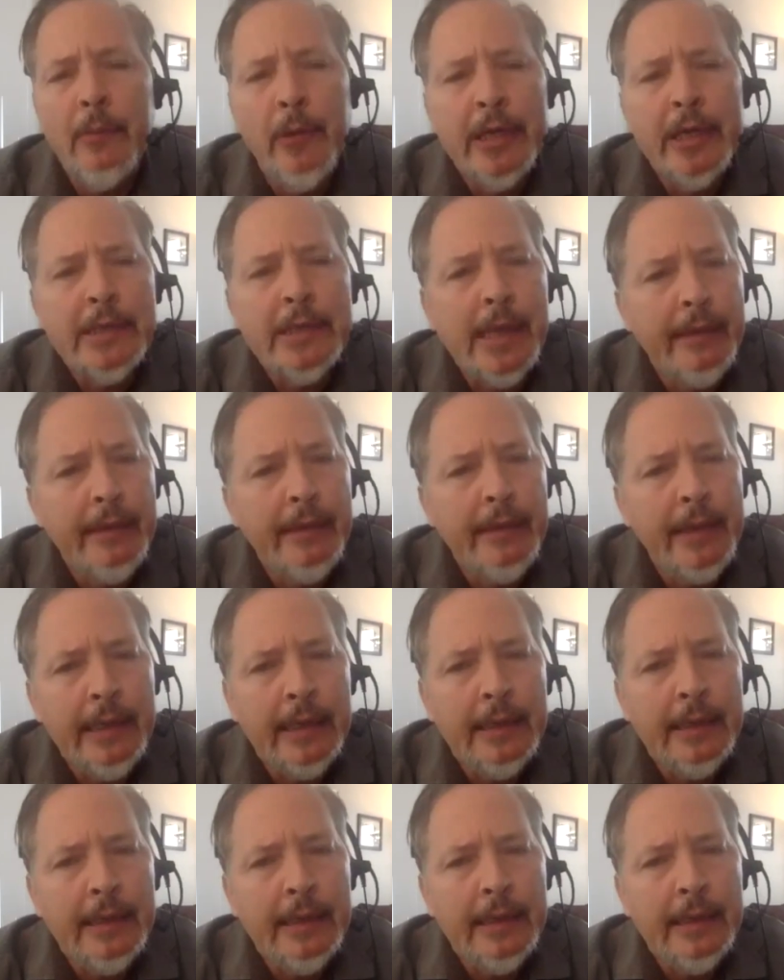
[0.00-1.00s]
So in some
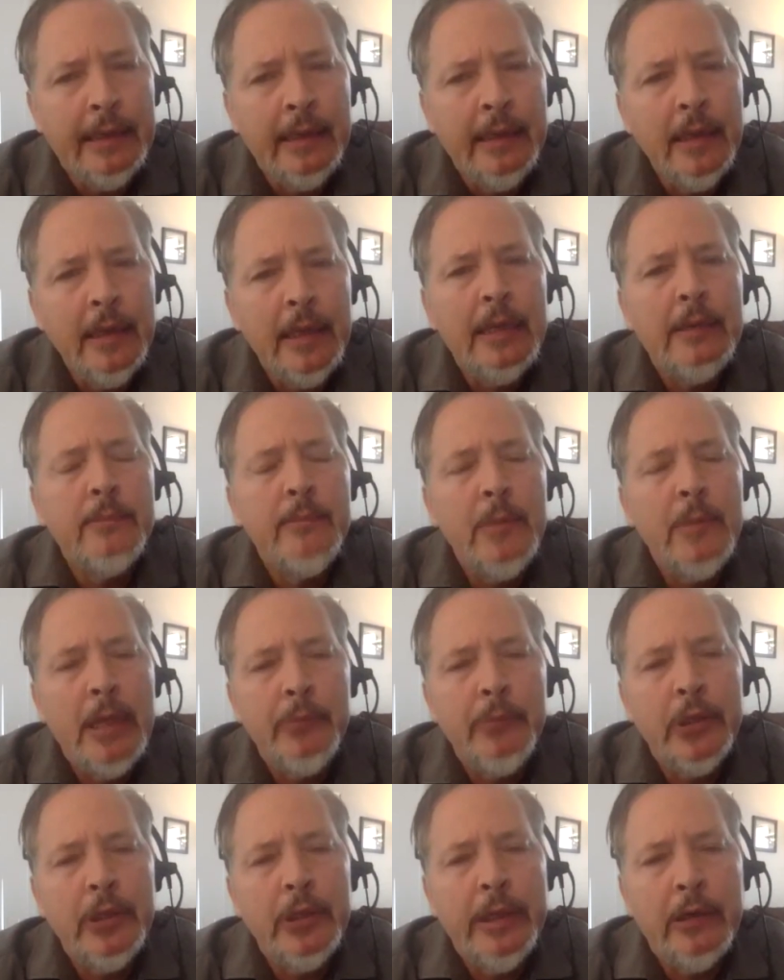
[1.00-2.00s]
ways, I think it,
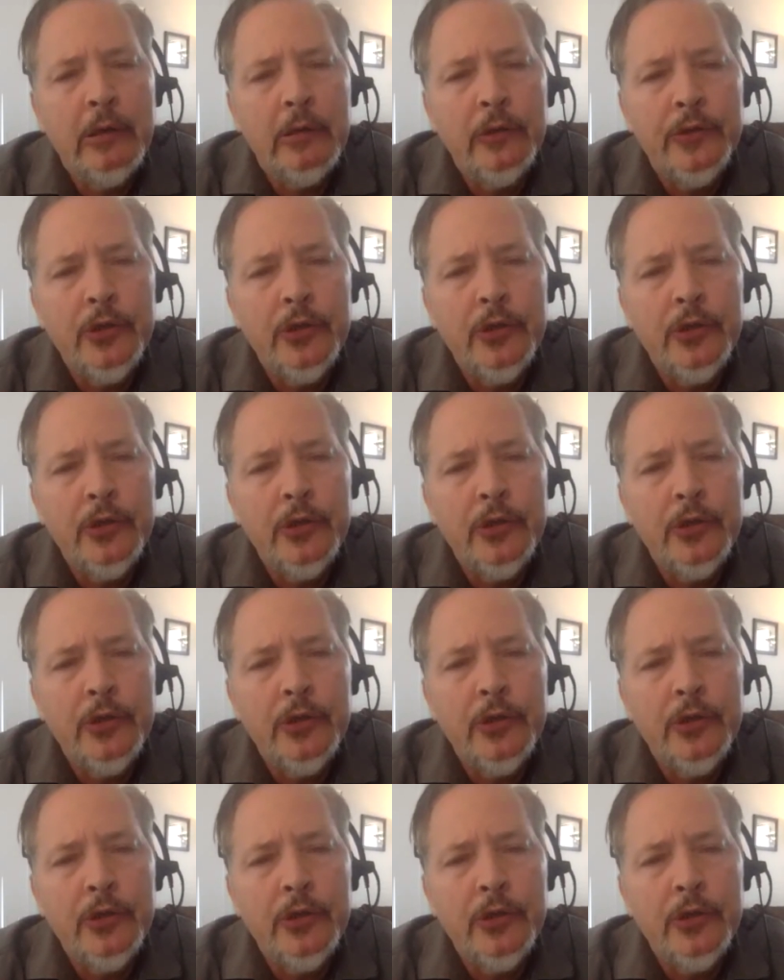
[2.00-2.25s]
in